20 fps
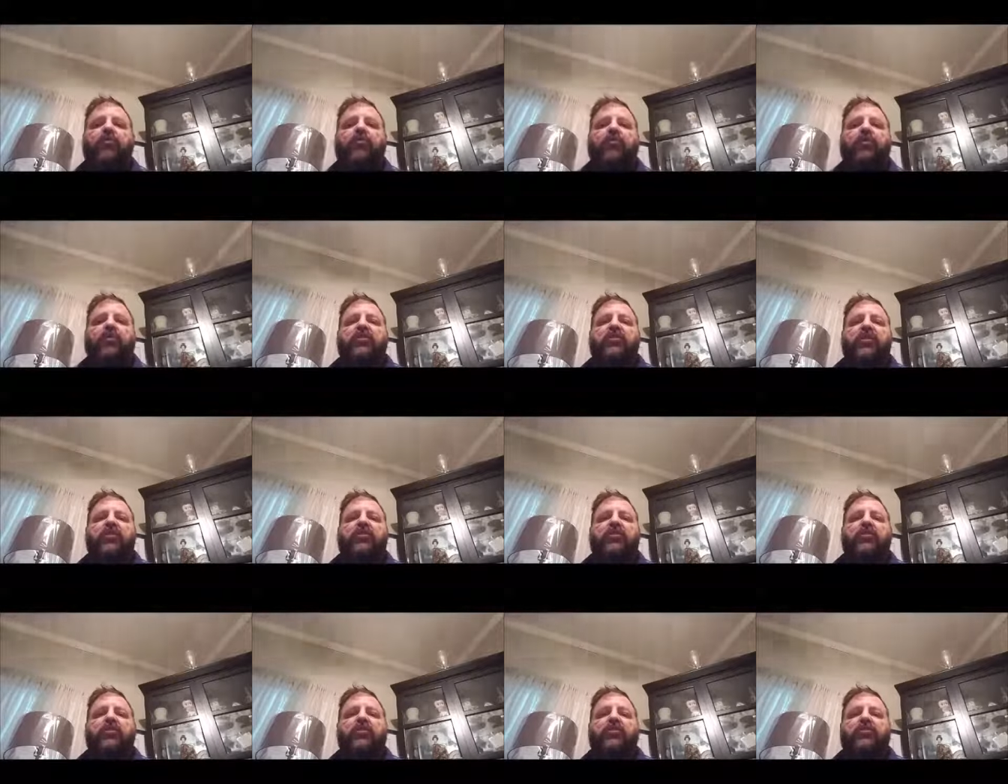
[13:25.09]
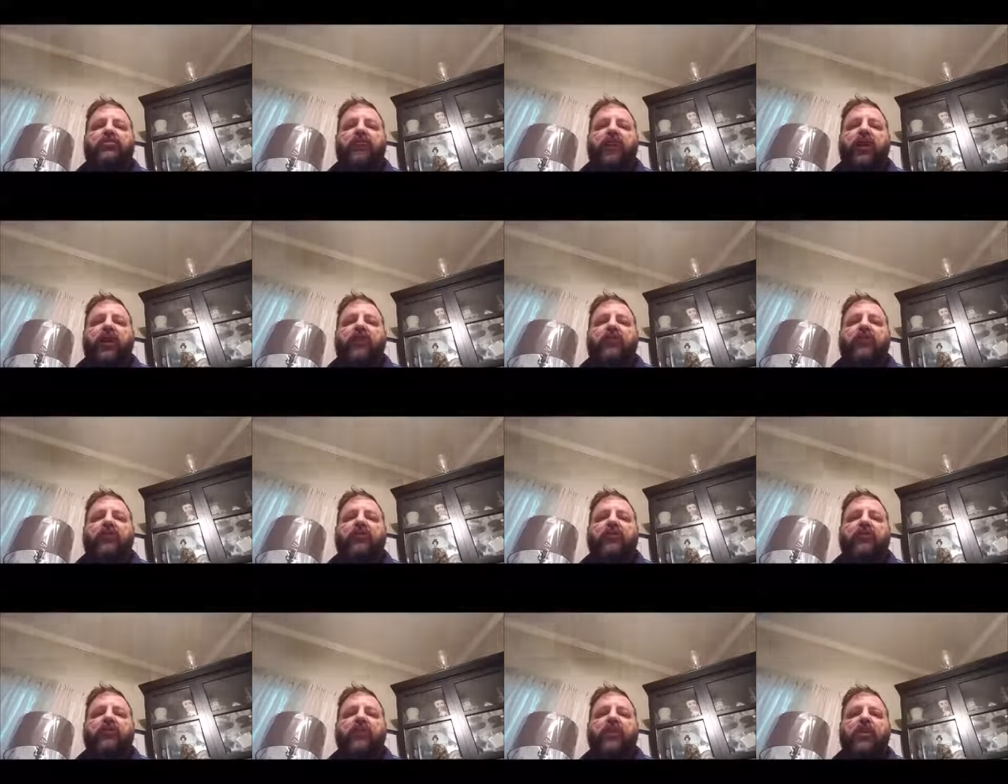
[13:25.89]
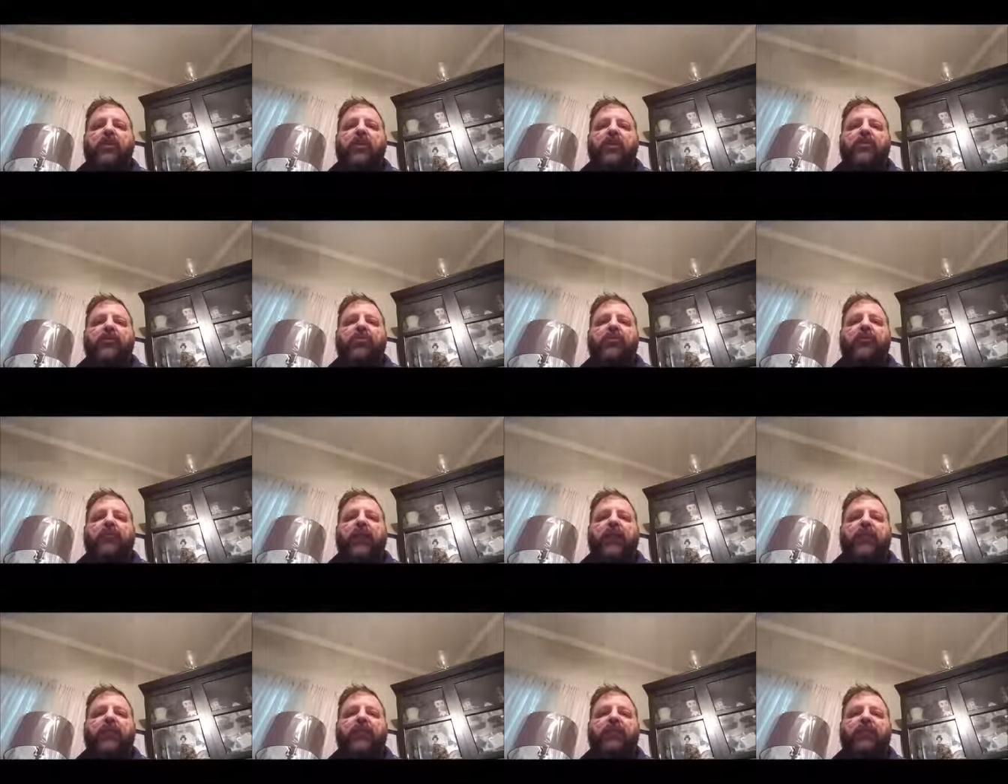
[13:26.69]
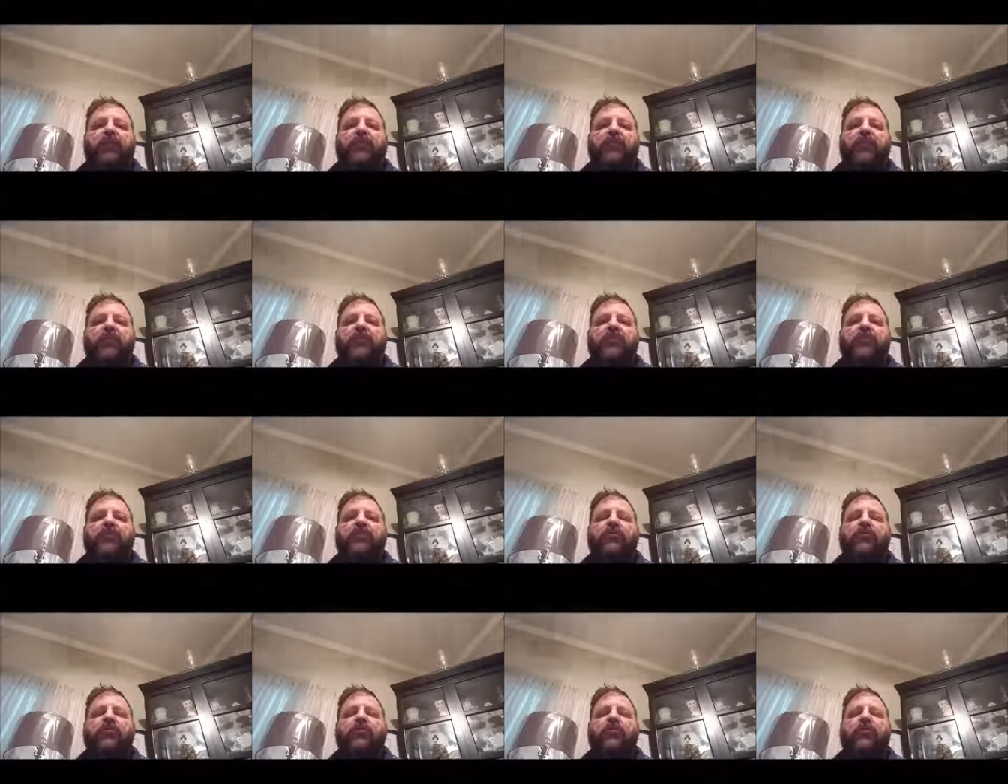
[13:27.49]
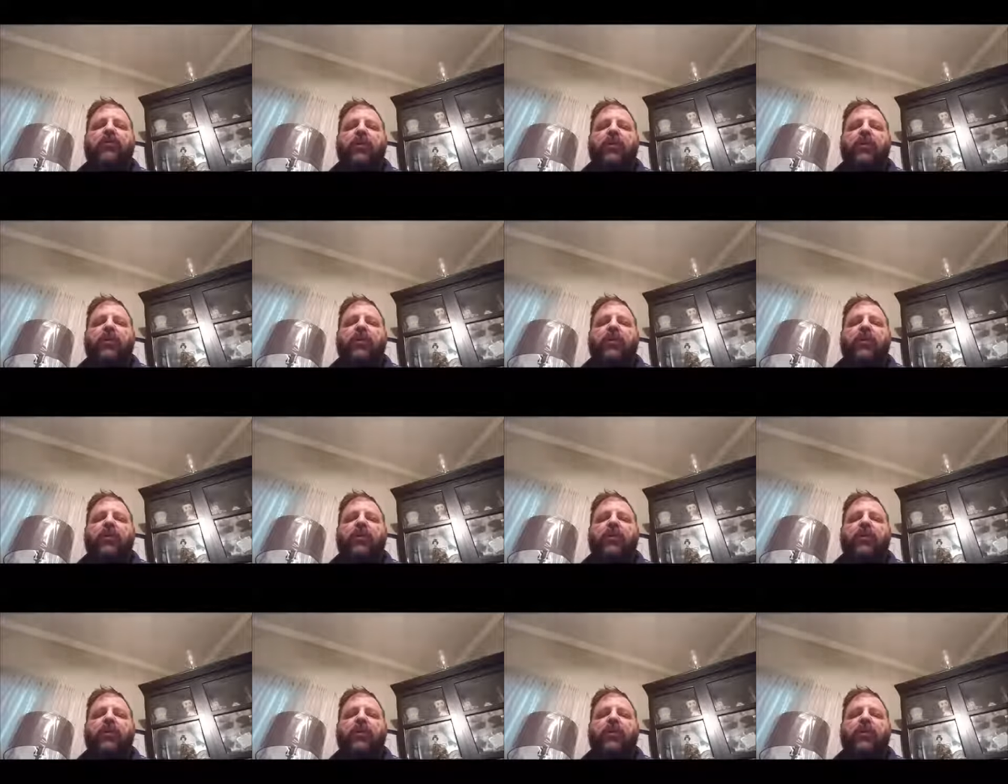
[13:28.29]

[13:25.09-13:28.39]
you continue those strategies, you've got to continue